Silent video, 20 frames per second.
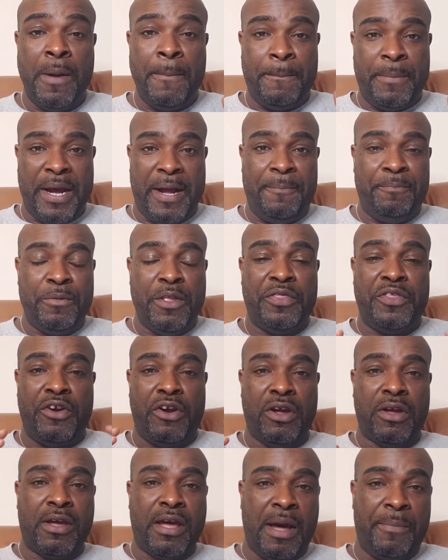but there are
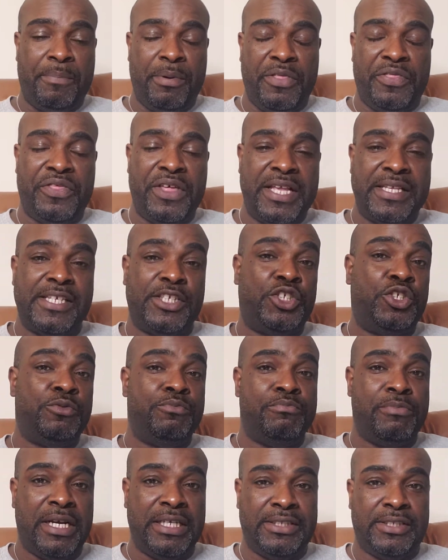a couple things that you
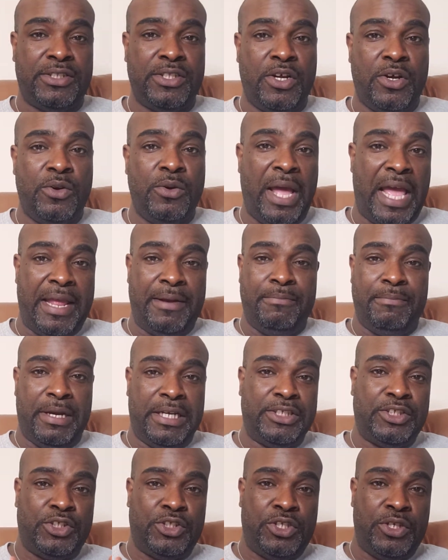must know and
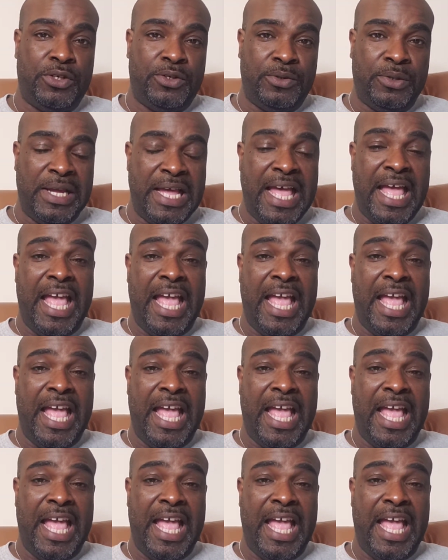must do